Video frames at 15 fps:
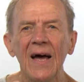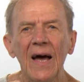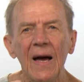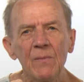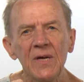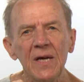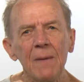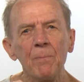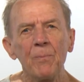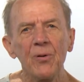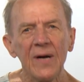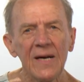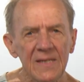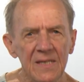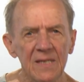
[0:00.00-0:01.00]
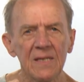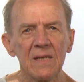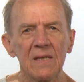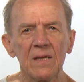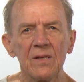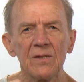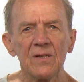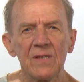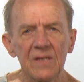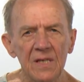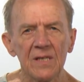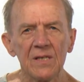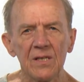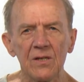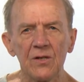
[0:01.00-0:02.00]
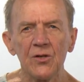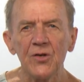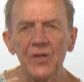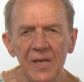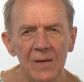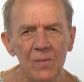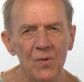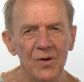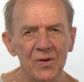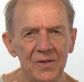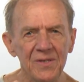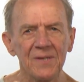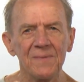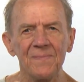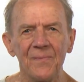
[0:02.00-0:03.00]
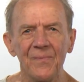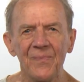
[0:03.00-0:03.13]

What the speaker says: And we kept practicing those 6 tricky words.